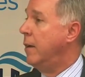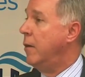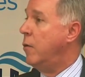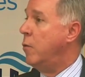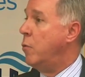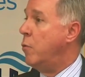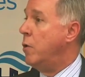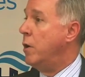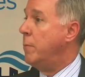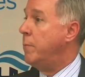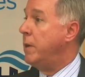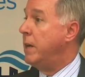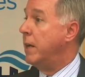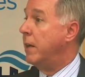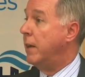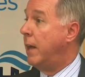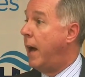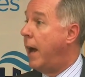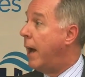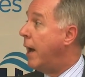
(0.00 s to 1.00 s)
would be
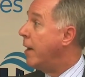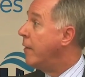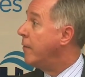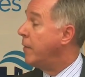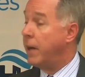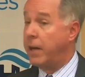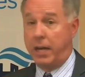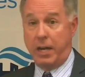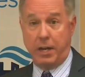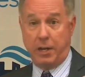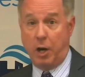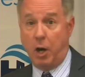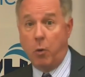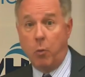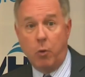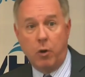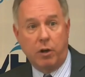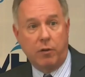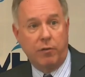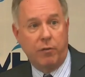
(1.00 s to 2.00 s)
alive in our
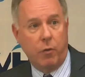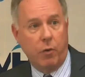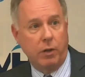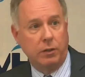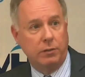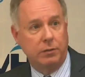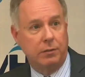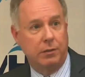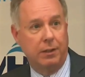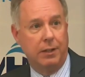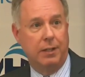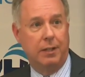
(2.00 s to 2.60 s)
workforce,